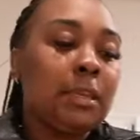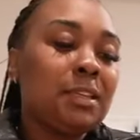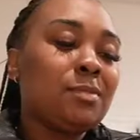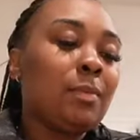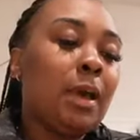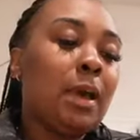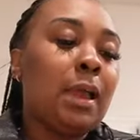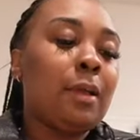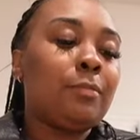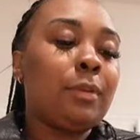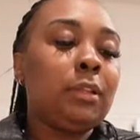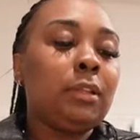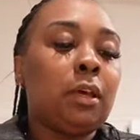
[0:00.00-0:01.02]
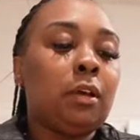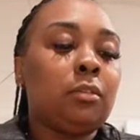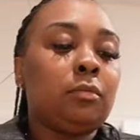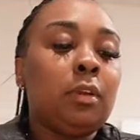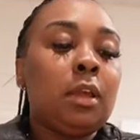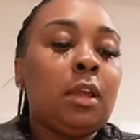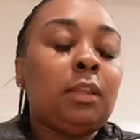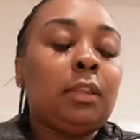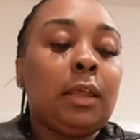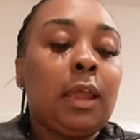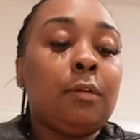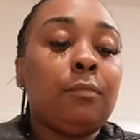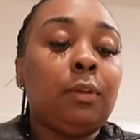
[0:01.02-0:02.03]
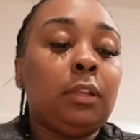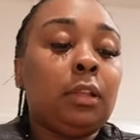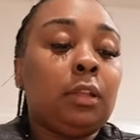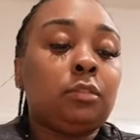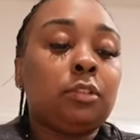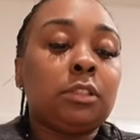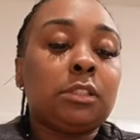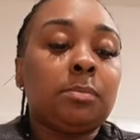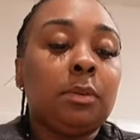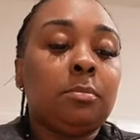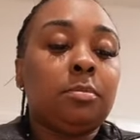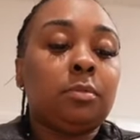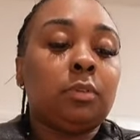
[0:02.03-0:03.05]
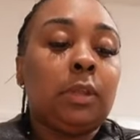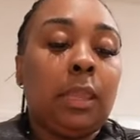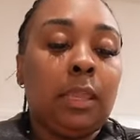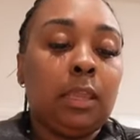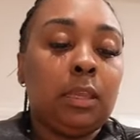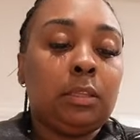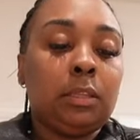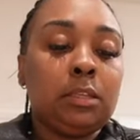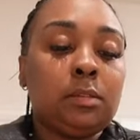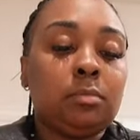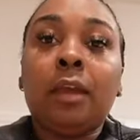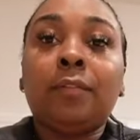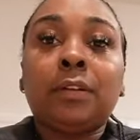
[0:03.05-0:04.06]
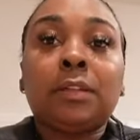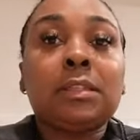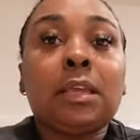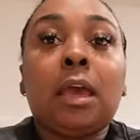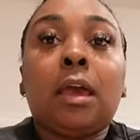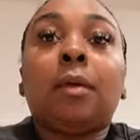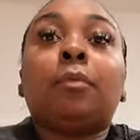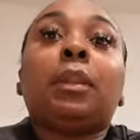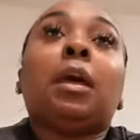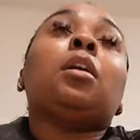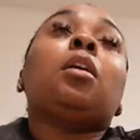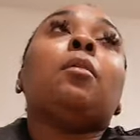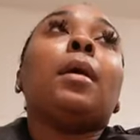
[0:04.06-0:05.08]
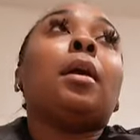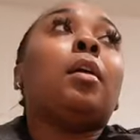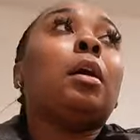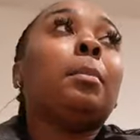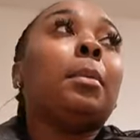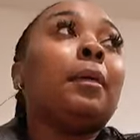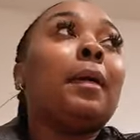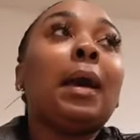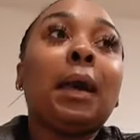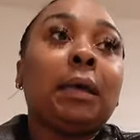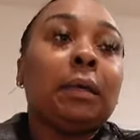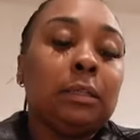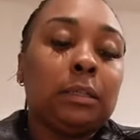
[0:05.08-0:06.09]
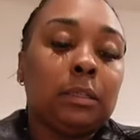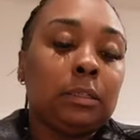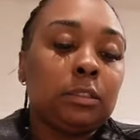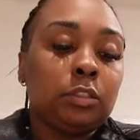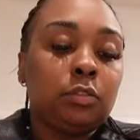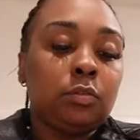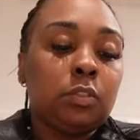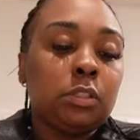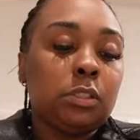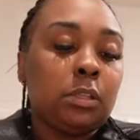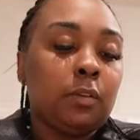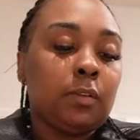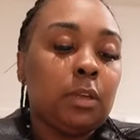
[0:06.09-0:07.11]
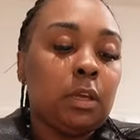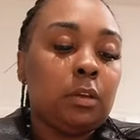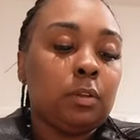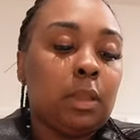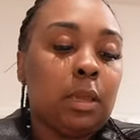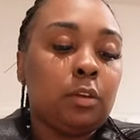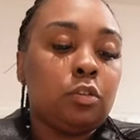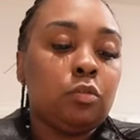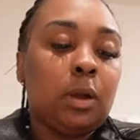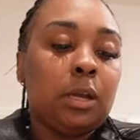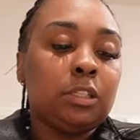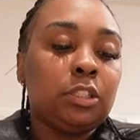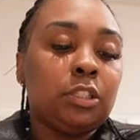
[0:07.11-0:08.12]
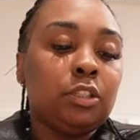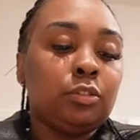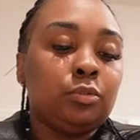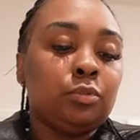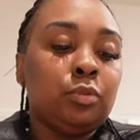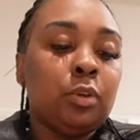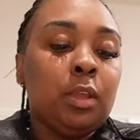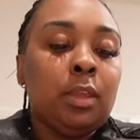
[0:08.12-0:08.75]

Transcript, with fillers: That's why I really don't, like, I really don't trust people. And that's half of the time when I go out, I'm on high alert. Because you just never know, like, who watching you.